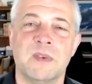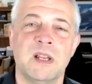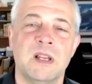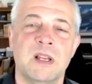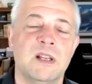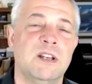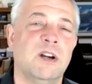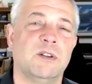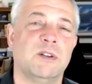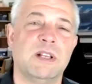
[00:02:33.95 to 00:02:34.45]

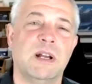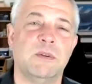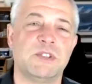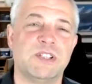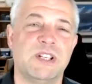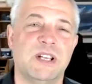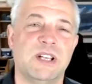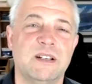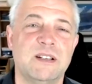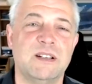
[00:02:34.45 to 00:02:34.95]
No, that was
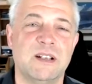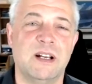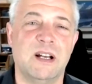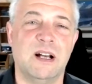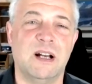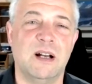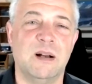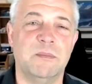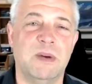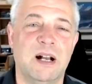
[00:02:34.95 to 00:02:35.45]
it.
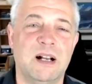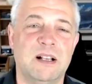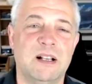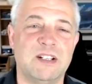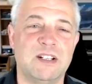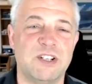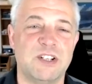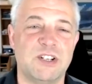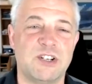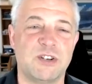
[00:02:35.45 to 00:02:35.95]
I'll
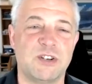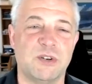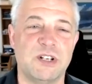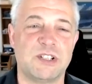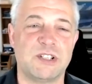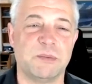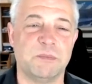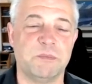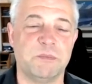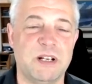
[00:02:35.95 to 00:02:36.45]
actually show you
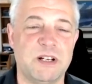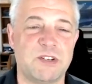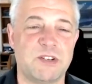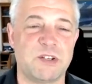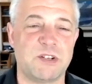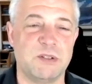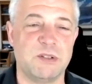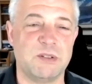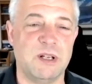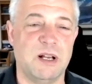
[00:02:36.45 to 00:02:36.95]
some pictures.